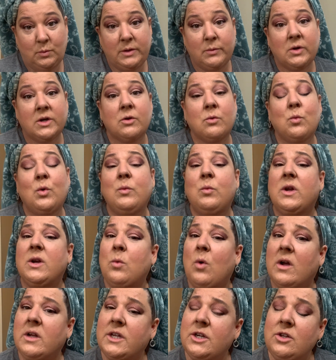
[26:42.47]
We want
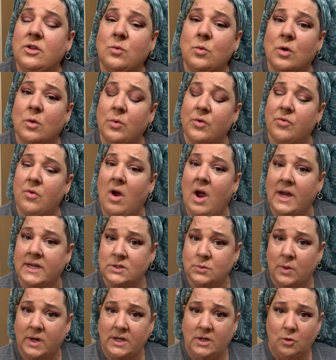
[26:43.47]
to walk into the world with our
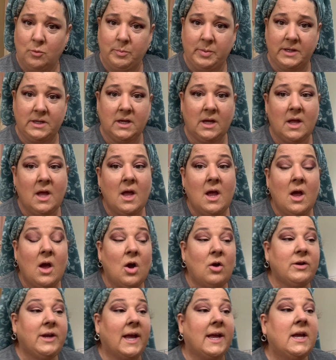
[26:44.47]
eyes wide open.
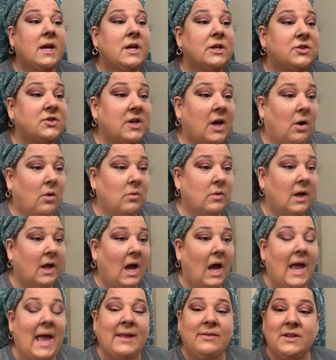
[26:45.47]
Okay, so,
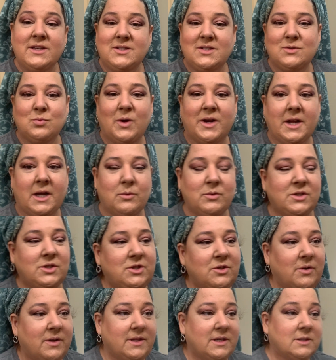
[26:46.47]
and this is what I always
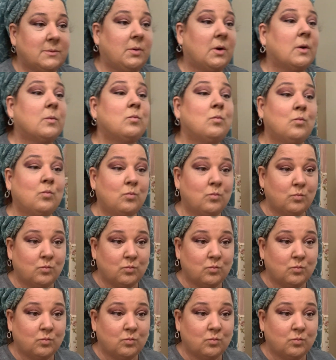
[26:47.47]
do on this part.